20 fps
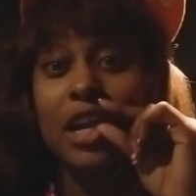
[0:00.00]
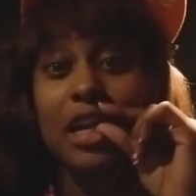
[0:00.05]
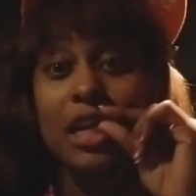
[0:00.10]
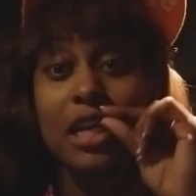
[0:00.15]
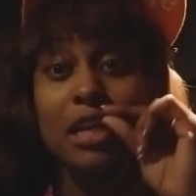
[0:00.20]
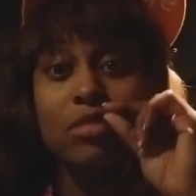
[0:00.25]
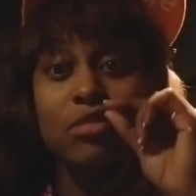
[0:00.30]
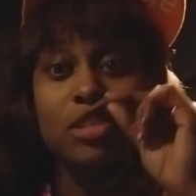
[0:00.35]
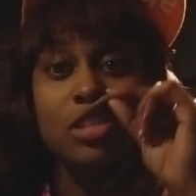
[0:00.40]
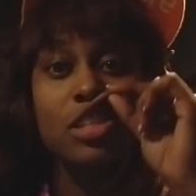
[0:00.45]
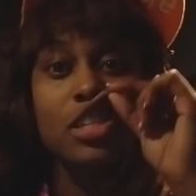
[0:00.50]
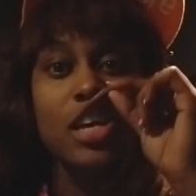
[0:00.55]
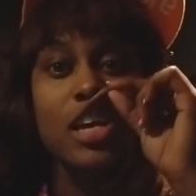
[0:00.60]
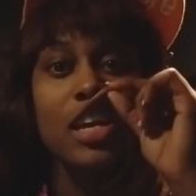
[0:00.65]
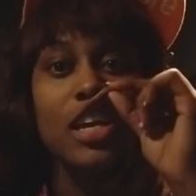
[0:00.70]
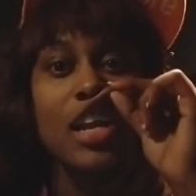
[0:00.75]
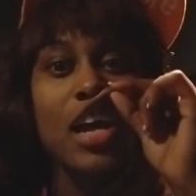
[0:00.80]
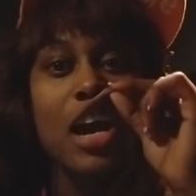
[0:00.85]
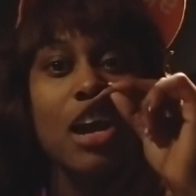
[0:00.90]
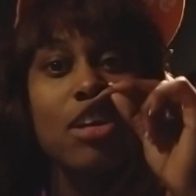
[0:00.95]
lip was
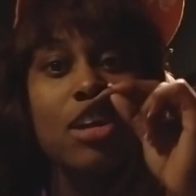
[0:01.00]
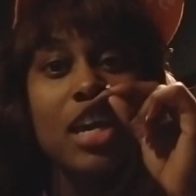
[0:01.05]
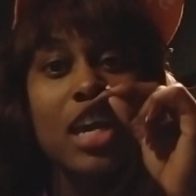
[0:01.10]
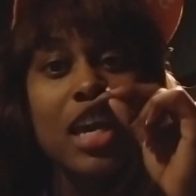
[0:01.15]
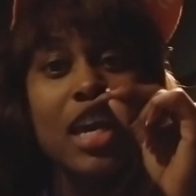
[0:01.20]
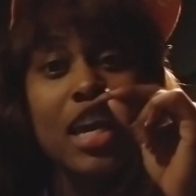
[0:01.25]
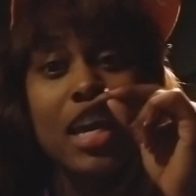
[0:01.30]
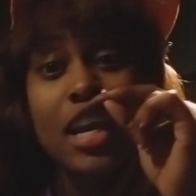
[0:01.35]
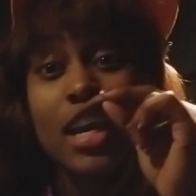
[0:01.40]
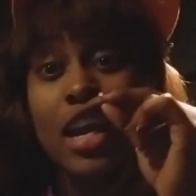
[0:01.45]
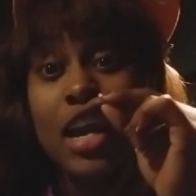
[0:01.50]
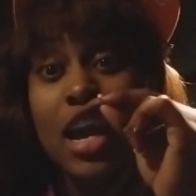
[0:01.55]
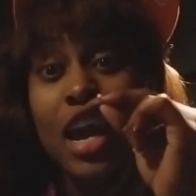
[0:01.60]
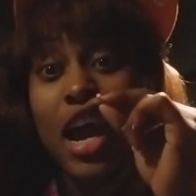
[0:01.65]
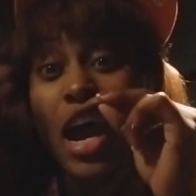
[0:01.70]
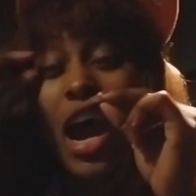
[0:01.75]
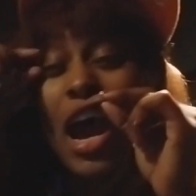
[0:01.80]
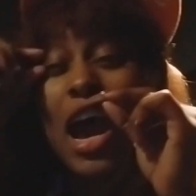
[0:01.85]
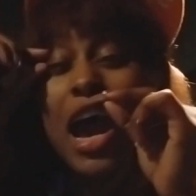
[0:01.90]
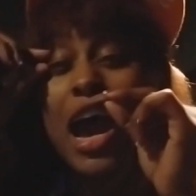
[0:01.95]
sitting out here,
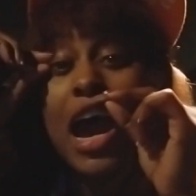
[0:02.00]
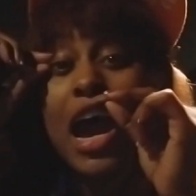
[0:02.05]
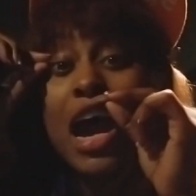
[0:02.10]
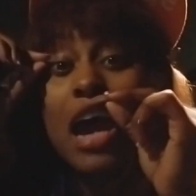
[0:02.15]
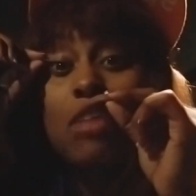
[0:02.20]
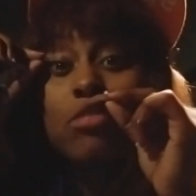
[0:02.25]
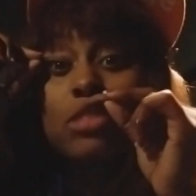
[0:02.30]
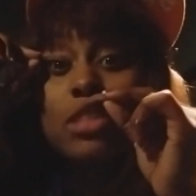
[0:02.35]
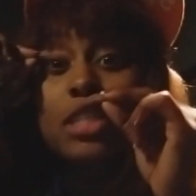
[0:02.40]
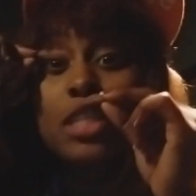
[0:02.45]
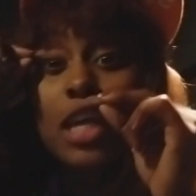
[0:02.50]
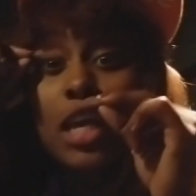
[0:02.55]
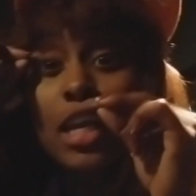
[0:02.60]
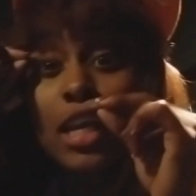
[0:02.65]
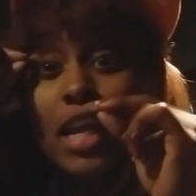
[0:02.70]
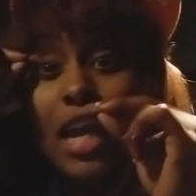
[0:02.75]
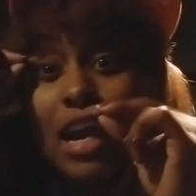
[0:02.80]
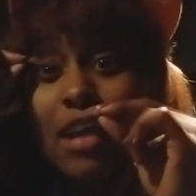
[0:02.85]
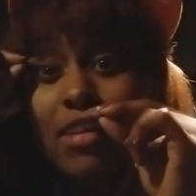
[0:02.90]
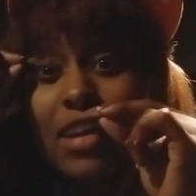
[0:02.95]
her eye was
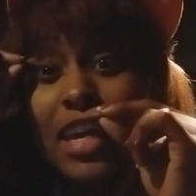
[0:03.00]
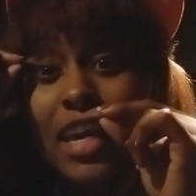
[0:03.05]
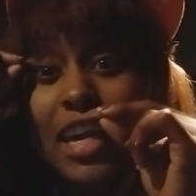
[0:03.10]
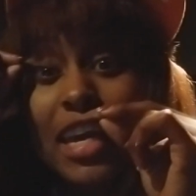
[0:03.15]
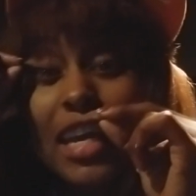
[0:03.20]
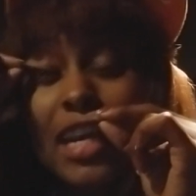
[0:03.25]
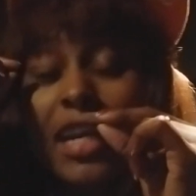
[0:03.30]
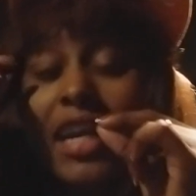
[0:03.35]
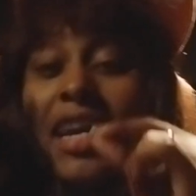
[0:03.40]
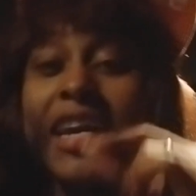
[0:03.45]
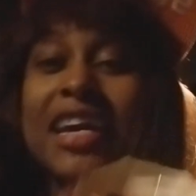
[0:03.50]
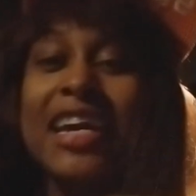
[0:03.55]
sitting out here.